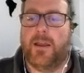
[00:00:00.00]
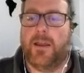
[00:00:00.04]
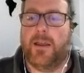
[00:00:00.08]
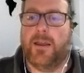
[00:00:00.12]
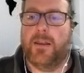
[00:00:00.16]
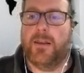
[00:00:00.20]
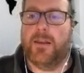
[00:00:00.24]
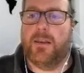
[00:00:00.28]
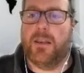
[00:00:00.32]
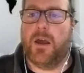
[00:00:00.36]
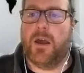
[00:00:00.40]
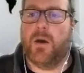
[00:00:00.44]

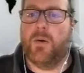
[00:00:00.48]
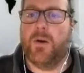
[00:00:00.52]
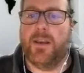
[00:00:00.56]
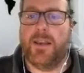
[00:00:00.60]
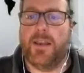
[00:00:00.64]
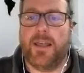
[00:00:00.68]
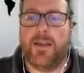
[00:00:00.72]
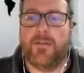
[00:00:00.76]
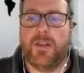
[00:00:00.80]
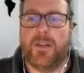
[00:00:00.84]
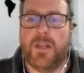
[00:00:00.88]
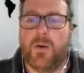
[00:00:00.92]

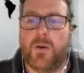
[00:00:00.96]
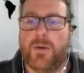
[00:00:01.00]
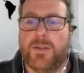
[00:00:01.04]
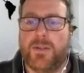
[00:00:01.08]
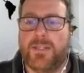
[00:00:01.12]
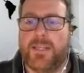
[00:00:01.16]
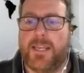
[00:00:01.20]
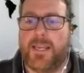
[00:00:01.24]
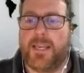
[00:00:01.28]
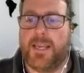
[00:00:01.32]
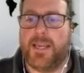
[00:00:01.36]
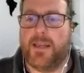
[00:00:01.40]
lower
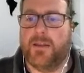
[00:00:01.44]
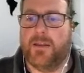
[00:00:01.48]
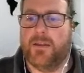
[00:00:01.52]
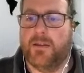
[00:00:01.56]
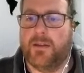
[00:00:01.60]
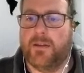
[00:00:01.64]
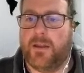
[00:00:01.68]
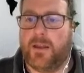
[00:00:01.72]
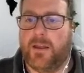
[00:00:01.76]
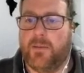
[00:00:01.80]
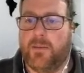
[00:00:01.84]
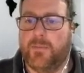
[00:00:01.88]
tier
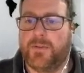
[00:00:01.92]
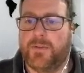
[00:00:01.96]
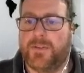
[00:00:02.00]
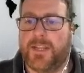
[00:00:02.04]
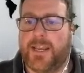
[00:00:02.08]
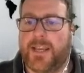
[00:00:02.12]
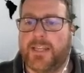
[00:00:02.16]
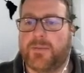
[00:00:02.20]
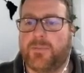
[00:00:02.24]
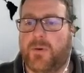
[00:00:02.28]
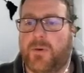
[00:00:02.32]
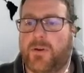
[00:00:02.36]

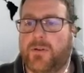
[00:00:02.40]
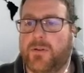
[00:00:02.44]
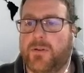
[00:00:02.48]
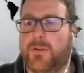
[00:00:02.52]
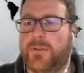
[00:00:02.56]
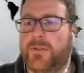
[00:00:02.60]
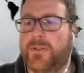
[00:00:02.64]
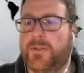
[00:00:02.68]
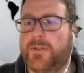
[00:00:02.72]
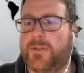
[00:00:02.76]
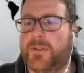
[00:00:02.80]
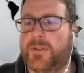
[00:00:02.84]
SaaS
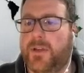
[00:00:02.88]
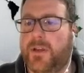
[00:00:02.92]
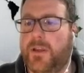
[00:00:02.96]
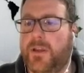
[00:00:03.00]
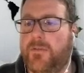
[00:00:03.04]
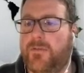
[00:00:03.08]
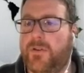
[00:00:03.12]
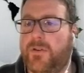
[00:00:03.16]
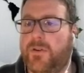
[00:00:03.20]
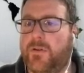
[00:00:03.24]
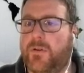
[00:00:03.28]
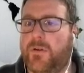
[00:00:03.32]
models, so
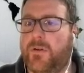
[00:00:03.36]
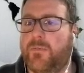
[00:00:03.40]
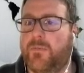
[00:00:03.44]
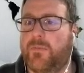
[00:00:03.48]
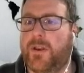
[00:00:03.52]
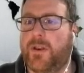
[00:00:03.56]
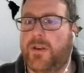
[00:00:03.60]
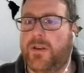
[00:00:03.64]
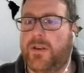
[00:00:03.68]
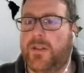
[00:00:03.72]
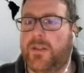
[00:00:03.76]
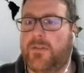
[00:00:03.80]
if you're on
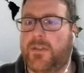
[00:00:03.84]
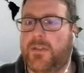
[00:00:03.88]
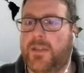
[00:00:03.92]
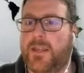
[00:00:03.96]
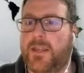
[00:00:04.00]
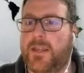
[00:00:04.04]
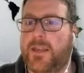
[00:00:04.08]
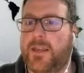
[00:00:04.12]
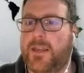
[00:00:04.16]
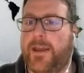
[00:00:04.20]
one of the